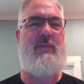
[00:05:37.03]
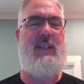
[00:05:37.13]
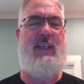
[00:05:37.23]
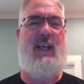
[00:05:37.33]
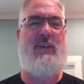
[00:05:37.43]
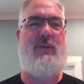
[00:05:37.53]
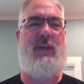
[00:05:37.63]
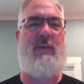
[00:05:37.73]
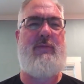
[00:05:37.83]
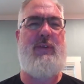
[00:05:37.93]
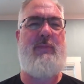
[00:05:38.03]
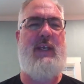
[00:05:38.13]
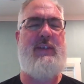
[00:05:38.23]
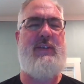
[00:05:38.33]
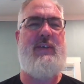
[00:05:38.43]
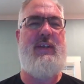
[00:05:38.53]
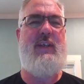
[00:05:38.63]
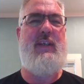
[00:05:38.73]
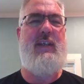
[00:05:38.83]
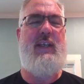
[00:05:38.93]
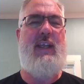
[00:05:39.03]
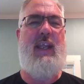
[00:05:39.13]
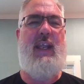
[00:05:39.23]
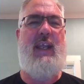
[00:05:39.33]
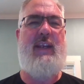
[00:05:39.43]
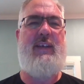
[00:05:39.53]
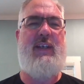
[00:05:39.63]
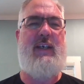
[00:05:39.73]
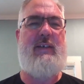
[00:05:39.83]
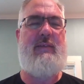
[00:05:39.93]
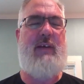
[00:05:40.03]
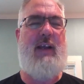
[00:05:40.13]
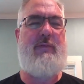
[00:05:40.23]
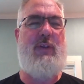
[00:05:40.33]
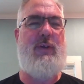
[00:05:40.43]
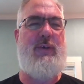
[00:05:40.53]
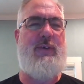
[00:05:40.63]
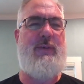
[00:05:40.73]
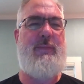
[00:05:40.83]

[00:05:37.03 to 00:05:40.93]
did not turn out for the best, and I've learned.